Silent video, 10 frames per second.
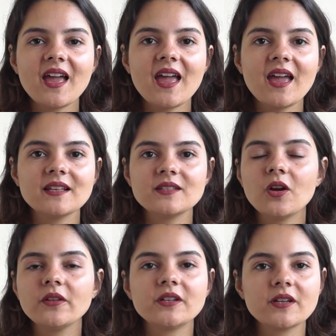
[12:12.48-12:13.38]
as
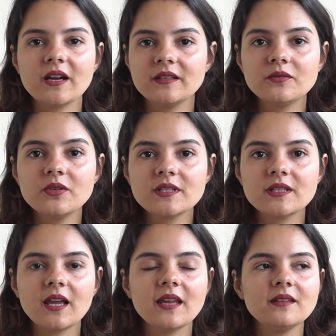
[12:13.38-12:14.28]
other countries
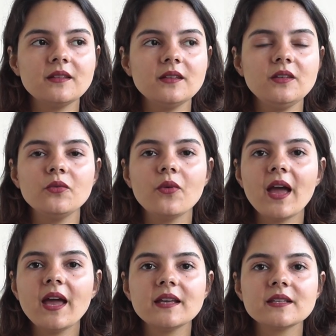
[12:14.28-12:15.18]
like the
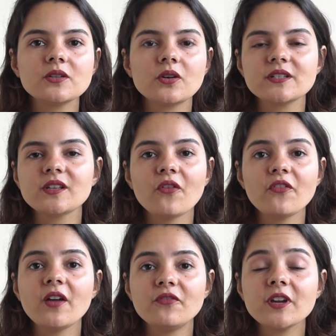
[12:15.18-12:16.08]
US or
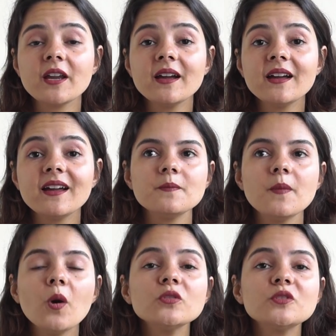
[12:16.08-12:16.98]
South Africa,
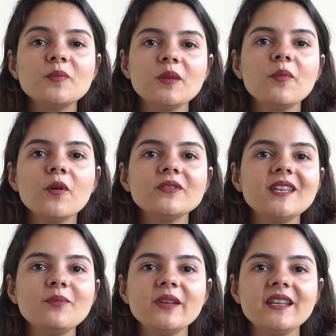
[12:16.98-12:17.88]
most people,
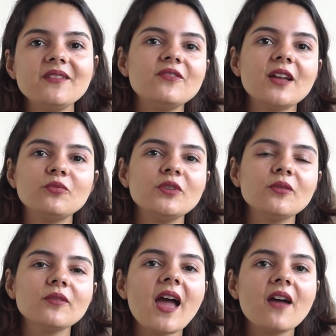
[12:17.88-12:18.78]
they believe that we
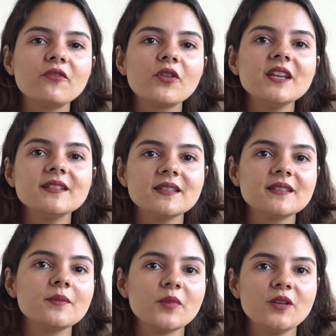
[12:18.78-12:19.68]
don't have
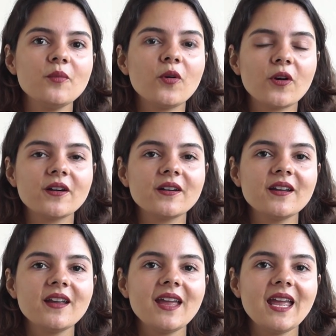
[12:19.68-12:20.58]
racism anymore.
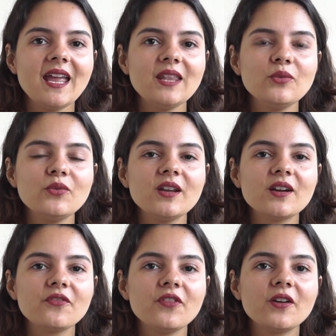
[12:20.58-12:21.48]
And we
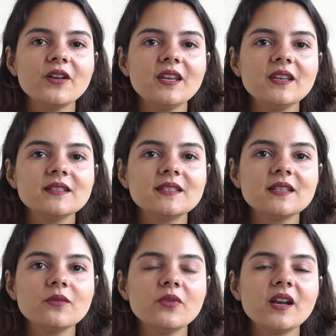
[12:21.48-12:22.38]
are
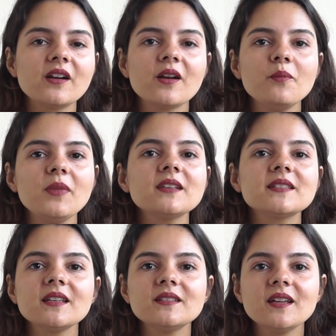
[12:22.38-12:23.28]
a
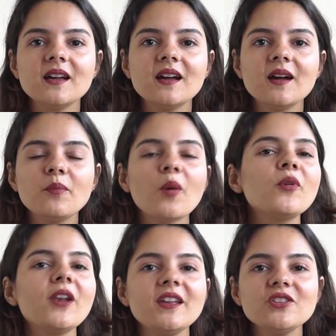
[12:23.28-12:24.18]
mixed
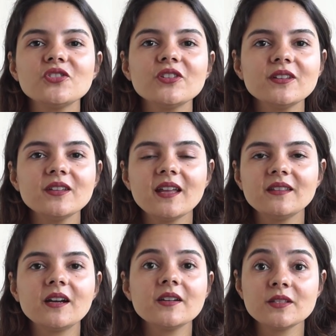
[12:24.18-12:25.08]
population,
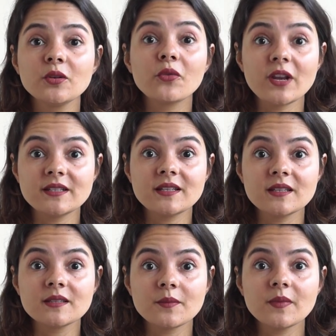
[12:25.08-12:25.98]
and there is no
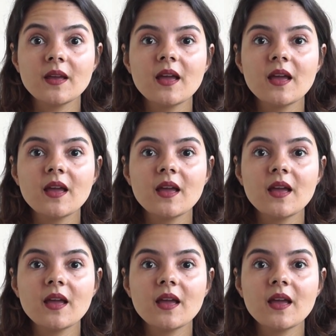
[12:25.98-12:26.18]
racism.